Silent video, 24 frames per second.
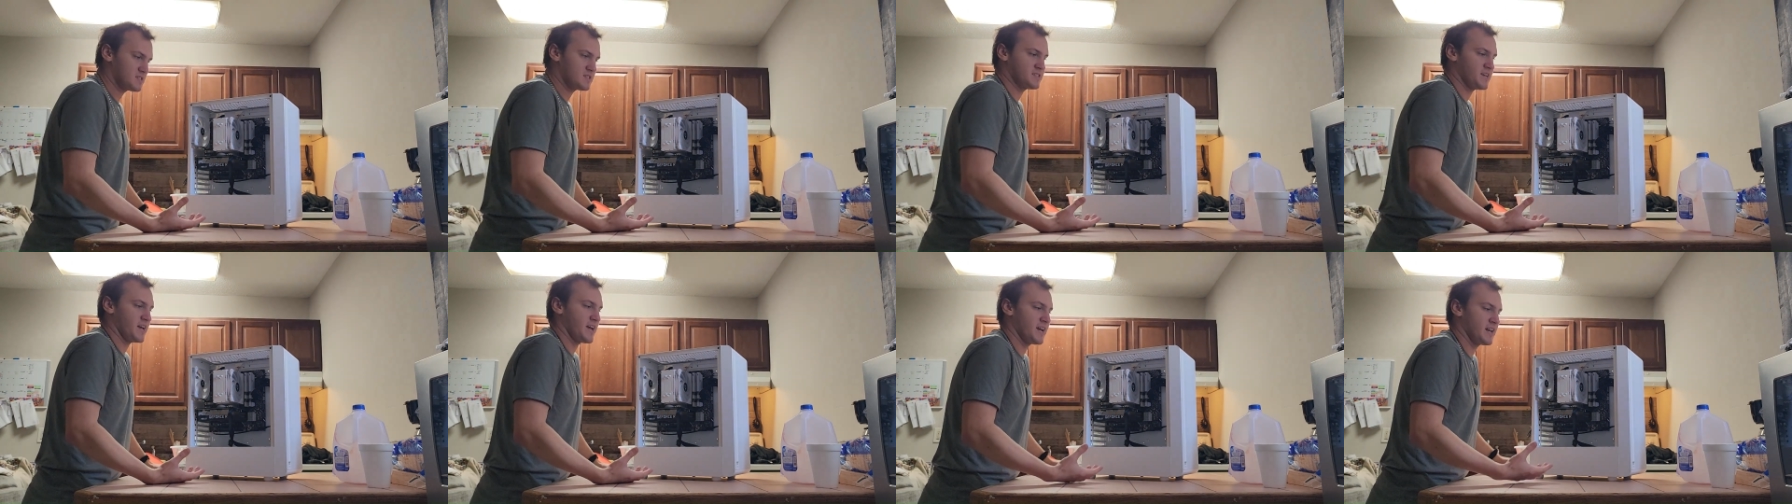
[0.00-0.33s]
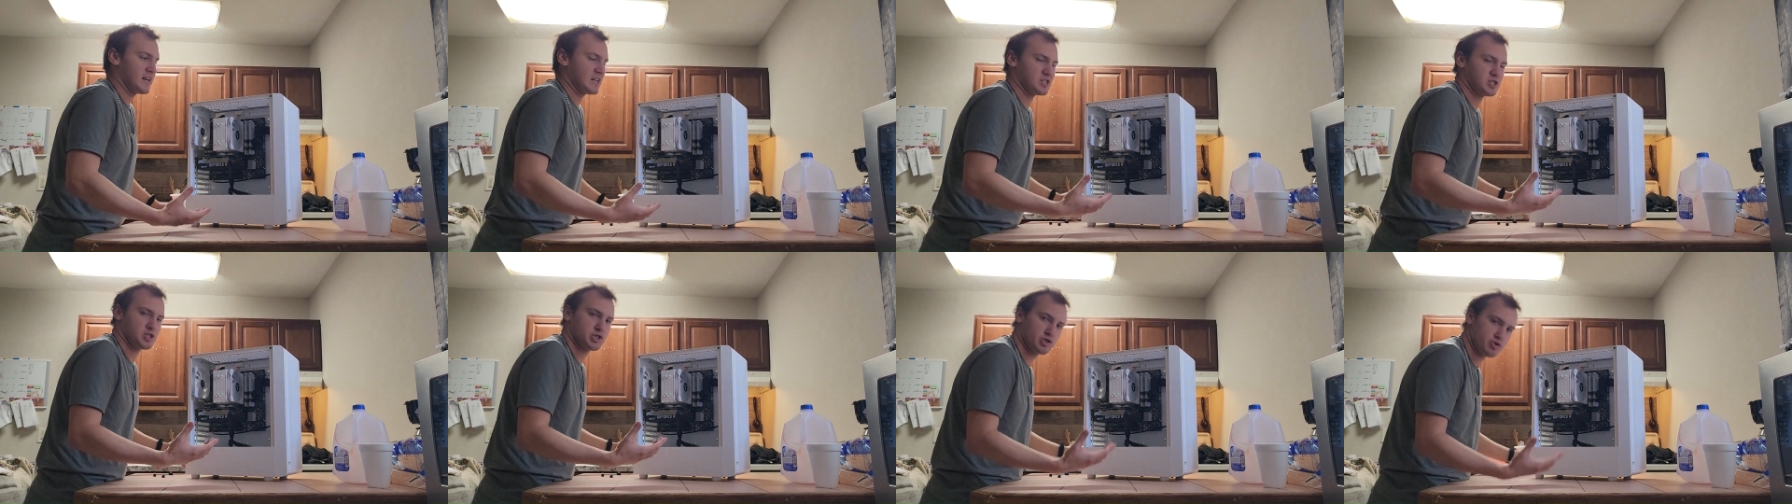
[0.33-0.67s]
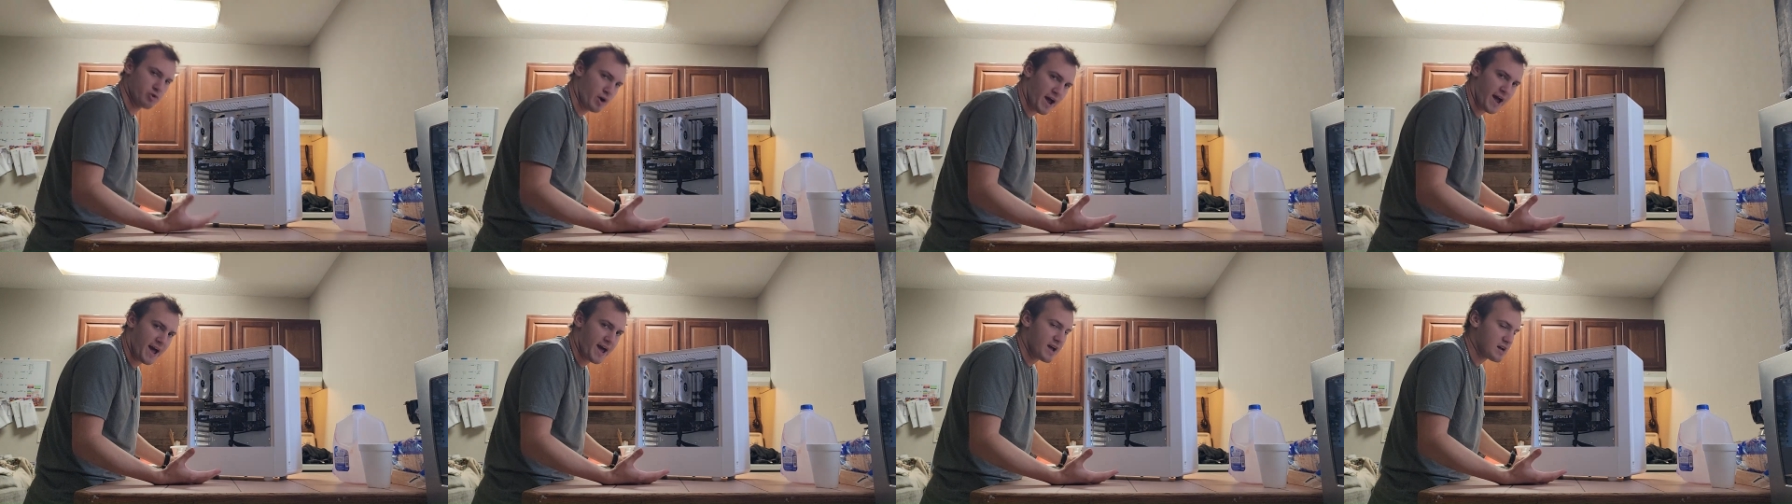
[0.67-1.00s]
saying it's
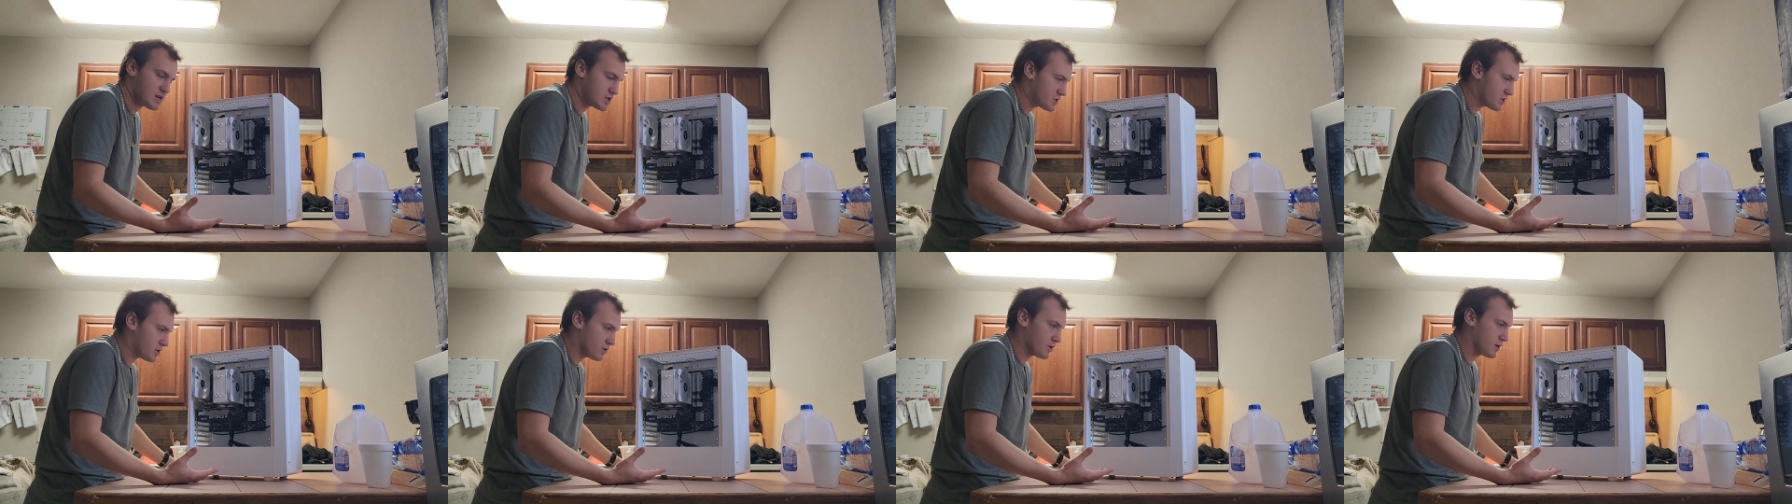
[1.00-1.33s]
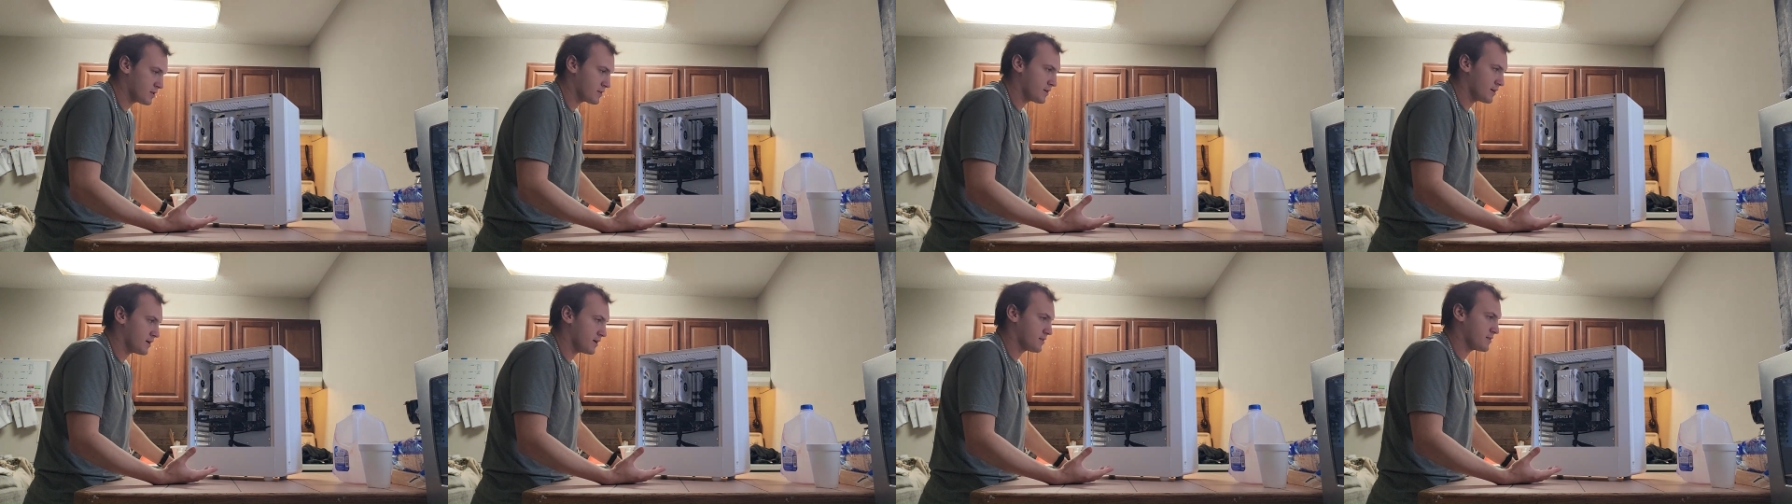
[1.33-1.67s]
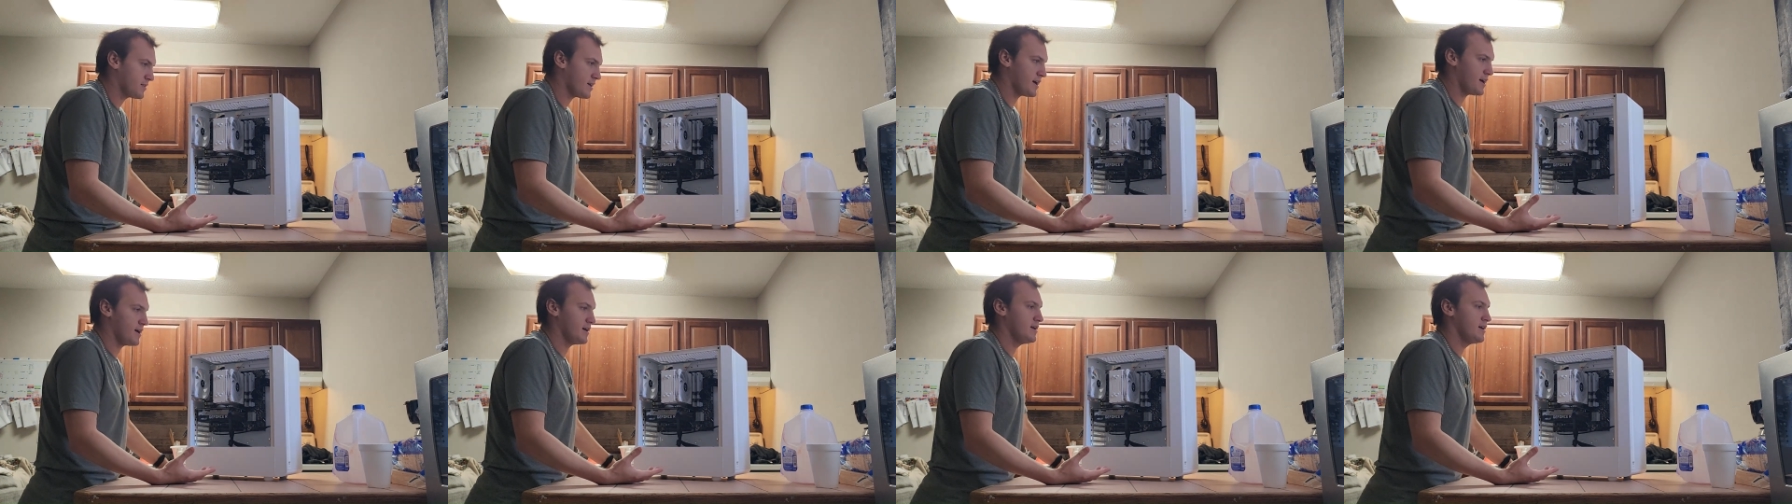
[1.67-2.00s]
trash or nothing like
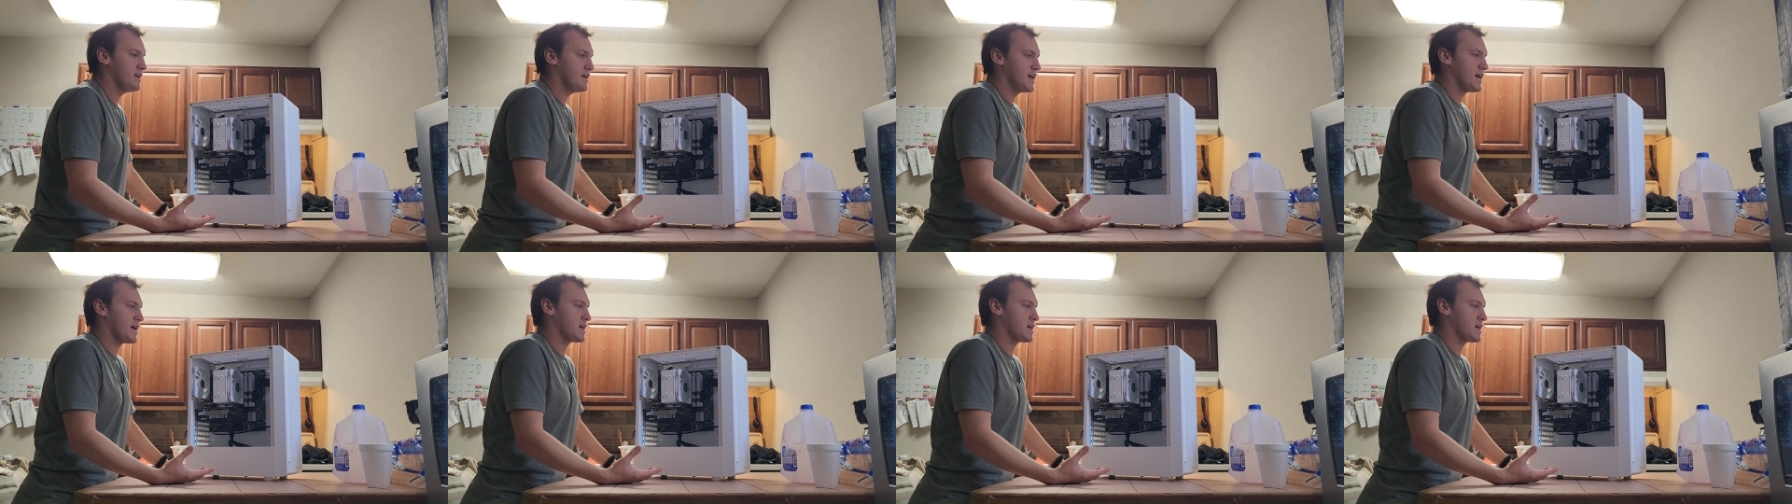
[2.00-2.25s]
that.